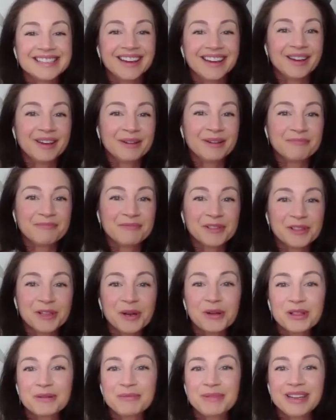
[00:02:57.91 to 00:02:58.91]

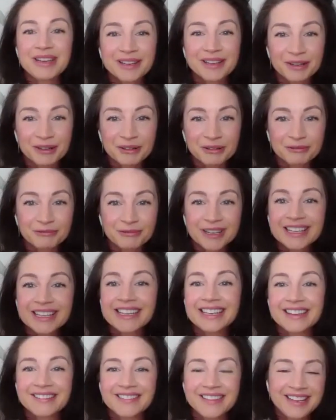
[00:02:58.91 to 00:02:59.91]
low libido,
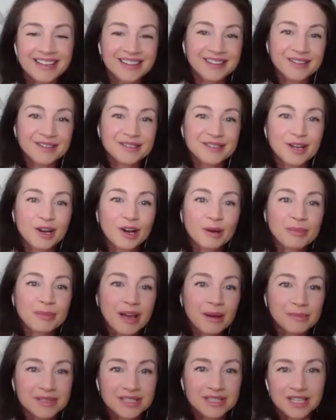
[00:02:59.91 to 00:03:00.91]
ringing in the ears, heart
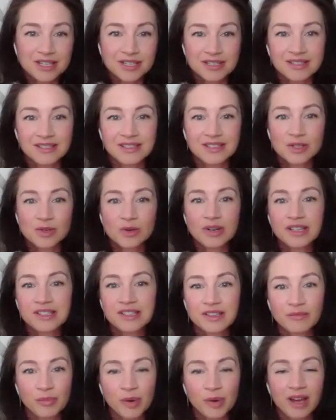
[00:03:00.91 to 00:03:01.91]
palpitations,
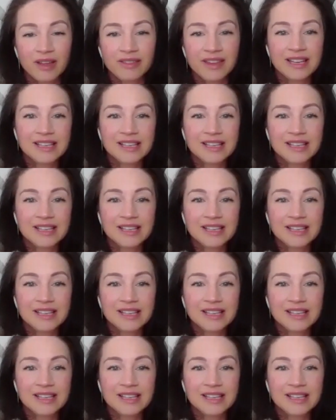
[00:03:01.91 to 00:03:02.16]
shortness of breath,